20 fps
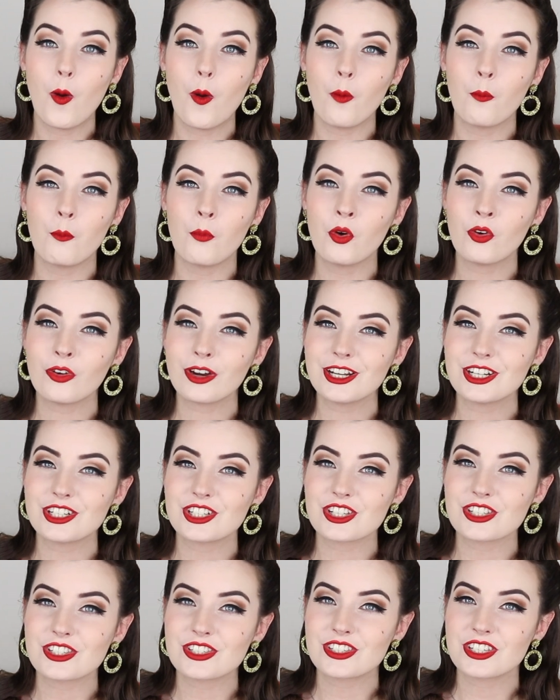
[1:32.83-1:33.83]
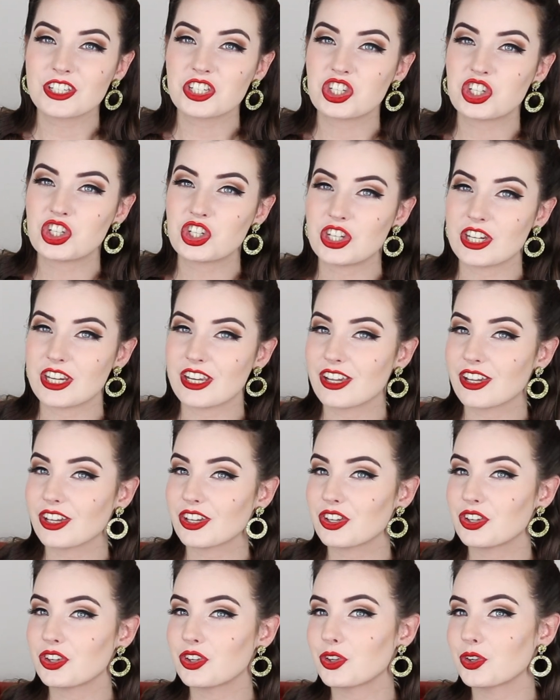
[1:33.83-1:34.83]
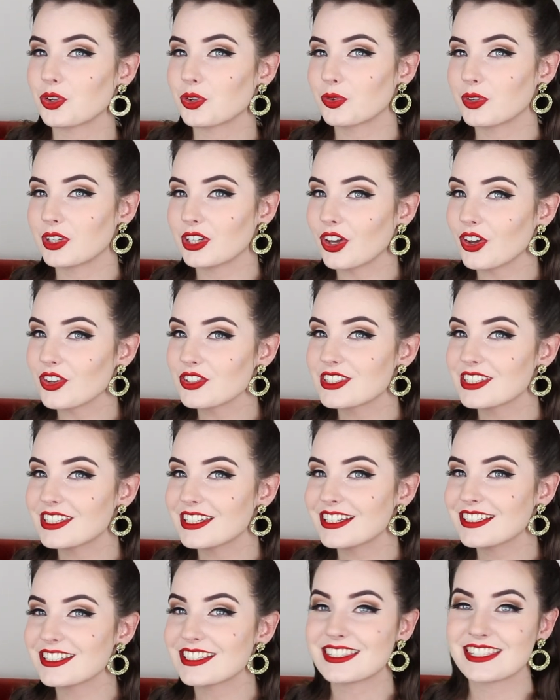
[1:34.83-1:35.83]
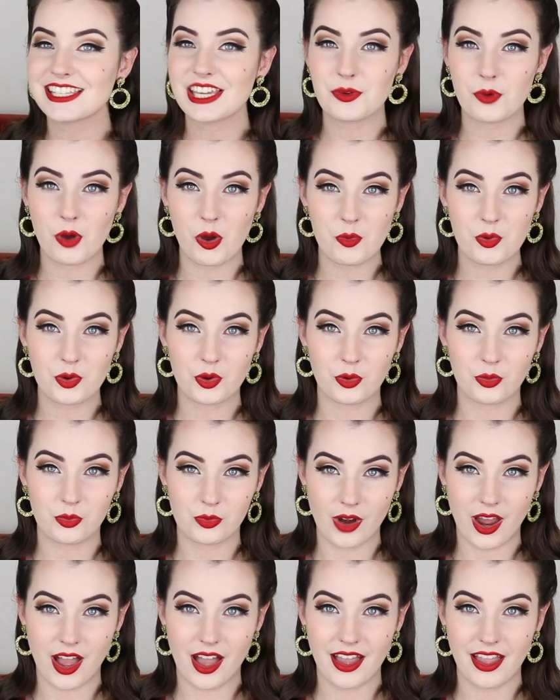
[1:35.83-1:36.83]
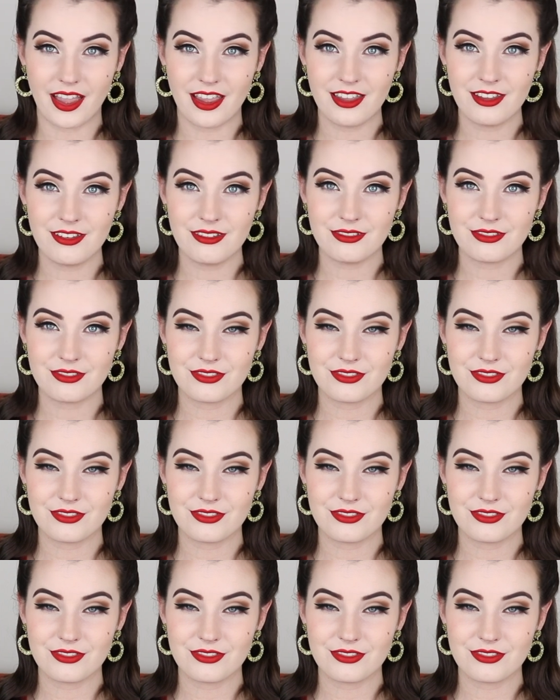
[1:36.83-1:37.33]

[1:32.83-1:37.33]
more in just sheer curiosity to see what would arrive.